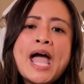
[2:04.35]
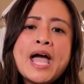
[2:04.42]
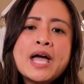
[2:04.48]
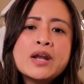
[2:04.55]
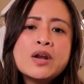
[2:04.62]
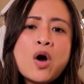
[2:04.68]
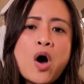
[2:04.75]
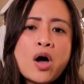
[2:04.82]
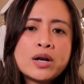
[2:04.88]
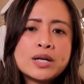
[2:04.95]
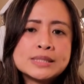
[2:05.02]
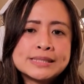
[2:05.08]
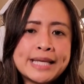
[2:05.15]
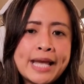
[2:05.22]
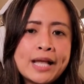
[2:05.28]
And on a
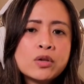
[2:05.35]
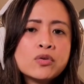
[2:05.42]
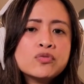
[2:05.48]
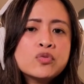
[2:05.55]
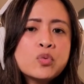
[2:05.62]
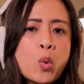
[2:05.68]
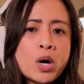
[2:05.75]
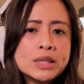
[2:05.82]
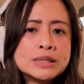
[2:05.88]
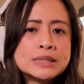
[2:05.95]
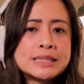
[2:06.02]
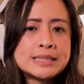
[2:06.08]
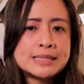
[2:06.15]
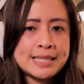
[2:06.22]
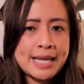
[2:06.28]
scale of 1
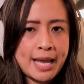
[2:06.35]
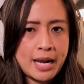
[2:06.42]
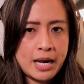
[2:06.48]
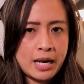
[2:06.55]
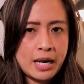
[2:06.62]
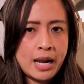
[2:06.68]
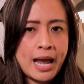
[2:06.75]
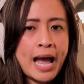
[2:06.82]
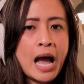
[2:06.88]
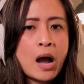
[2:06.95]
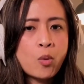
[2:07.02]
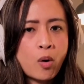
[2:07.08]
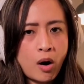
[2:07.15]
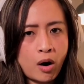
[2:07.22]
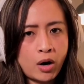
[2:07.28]
to 10,
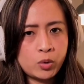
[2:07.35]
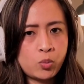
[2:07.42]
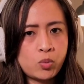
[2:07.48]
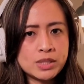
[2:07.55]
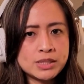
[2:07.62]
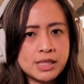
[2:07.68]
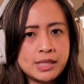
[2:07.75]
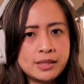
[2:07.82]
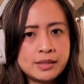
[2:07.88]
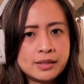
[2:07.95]
how hard was it?